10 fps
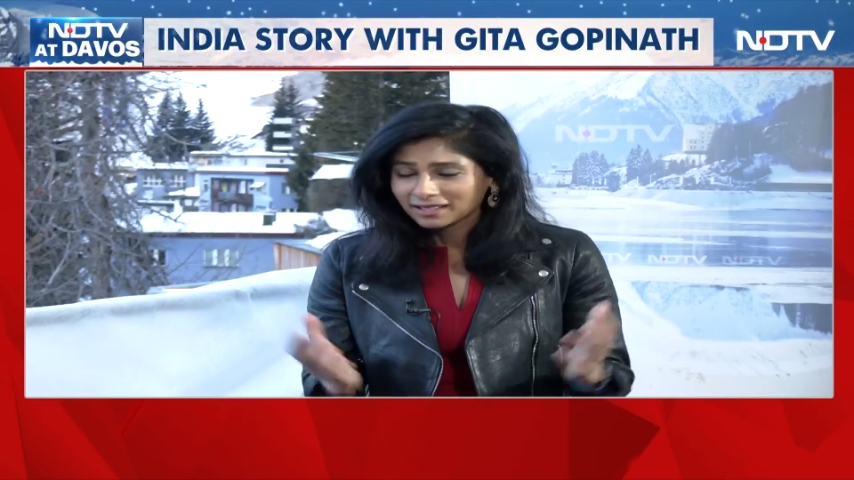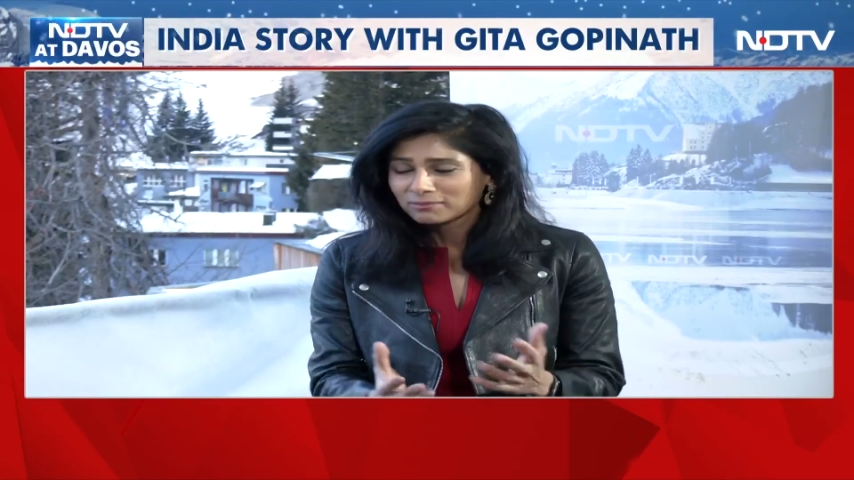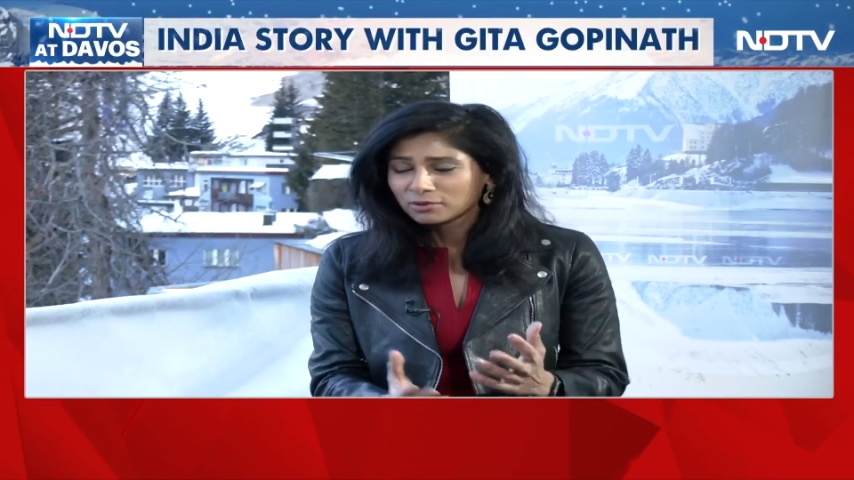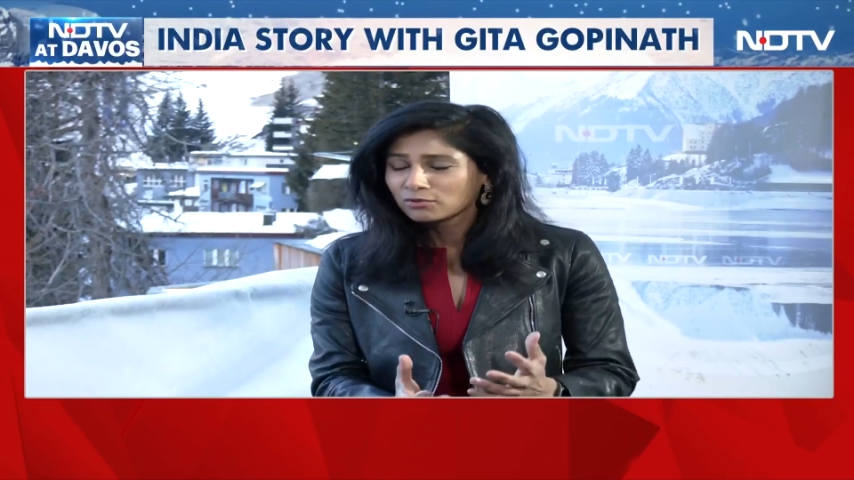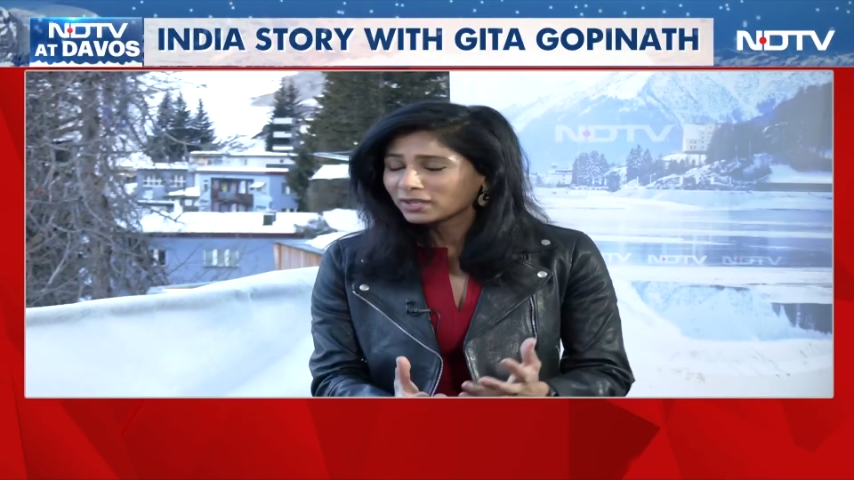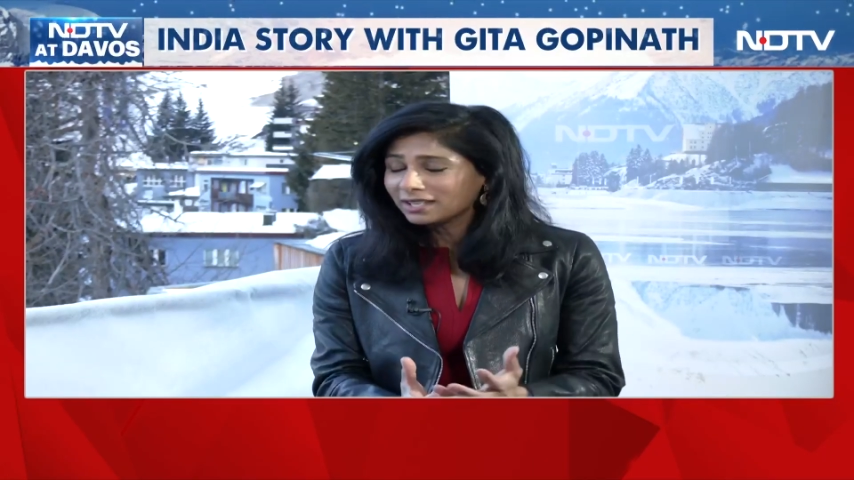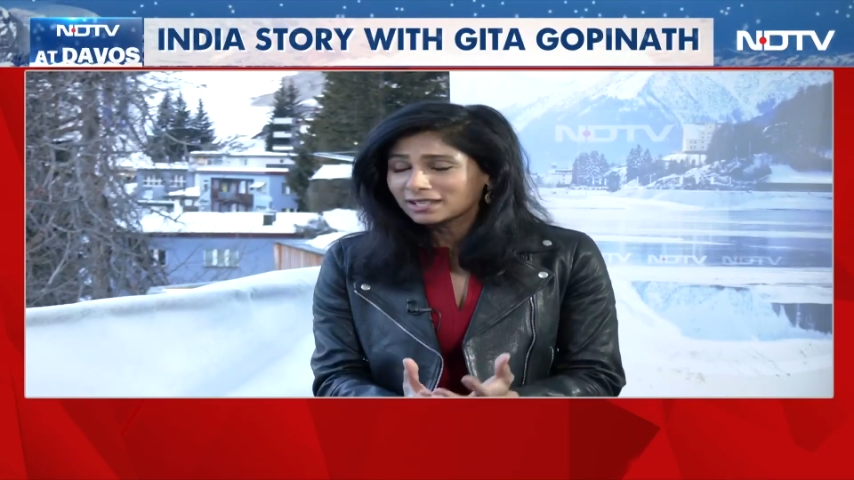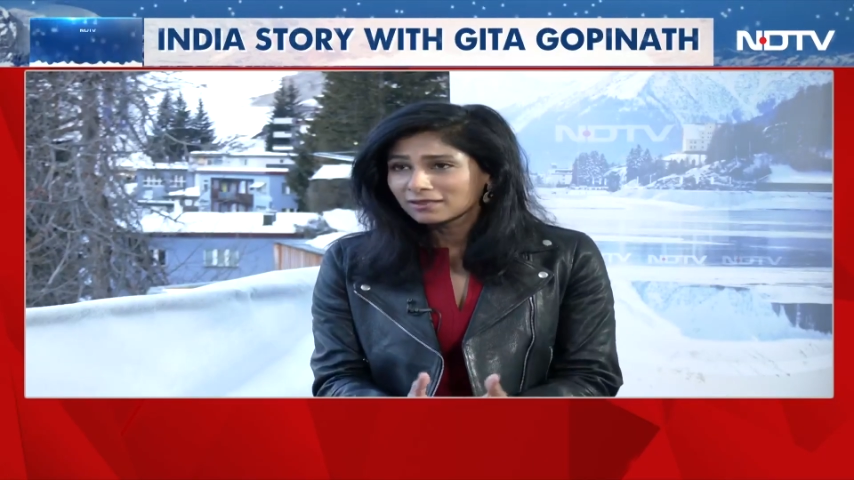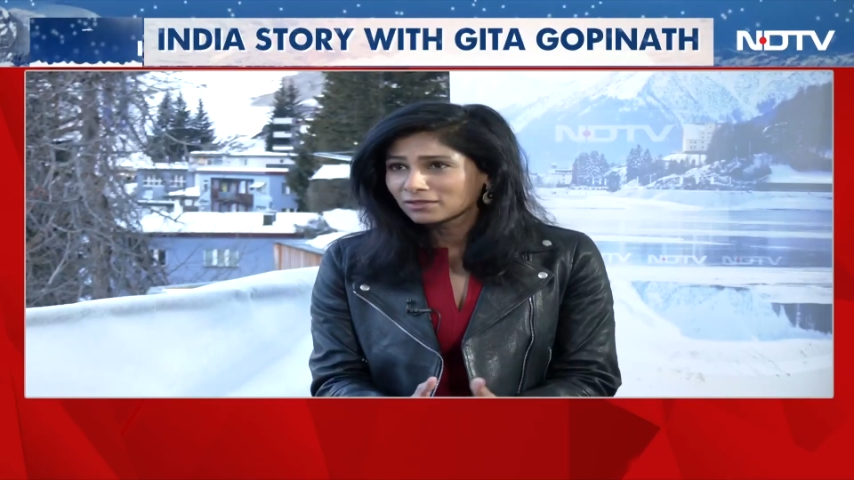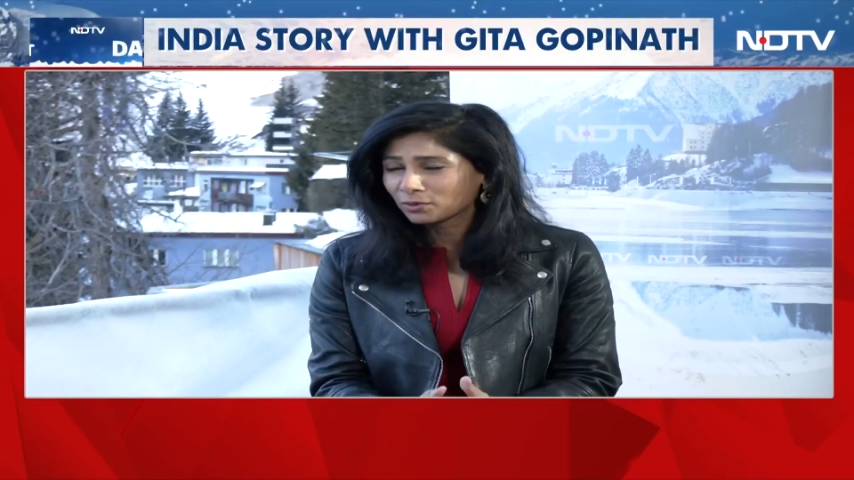improve the
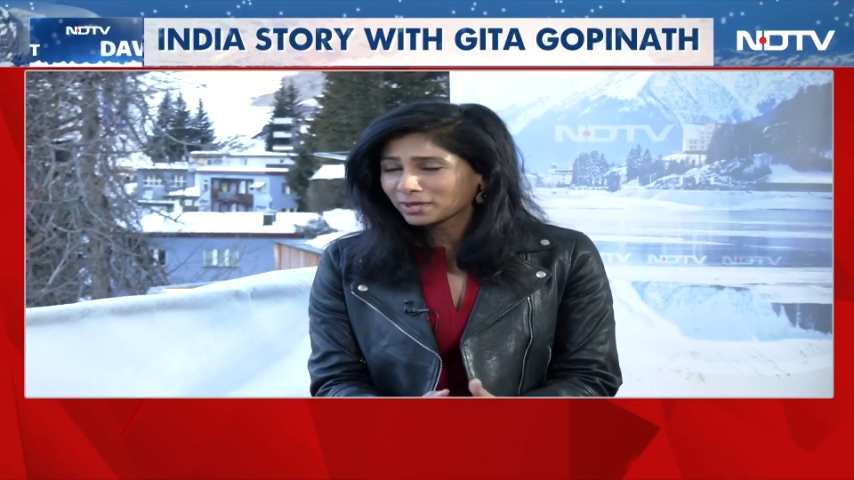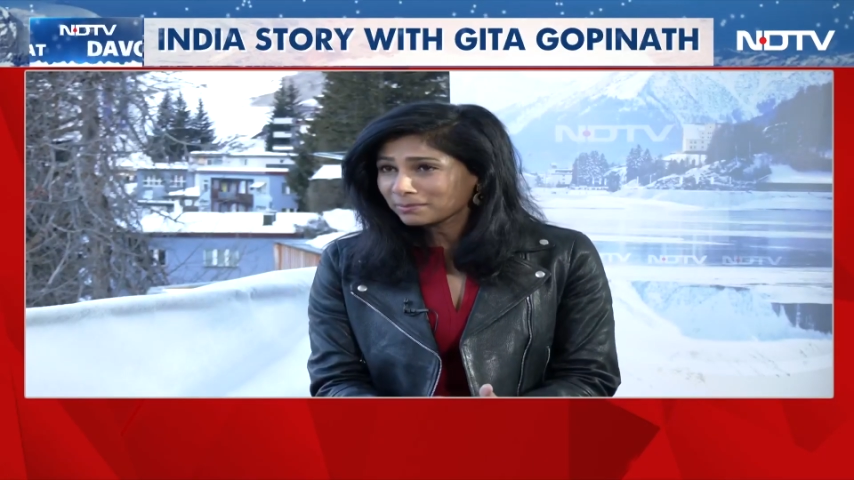ease of doing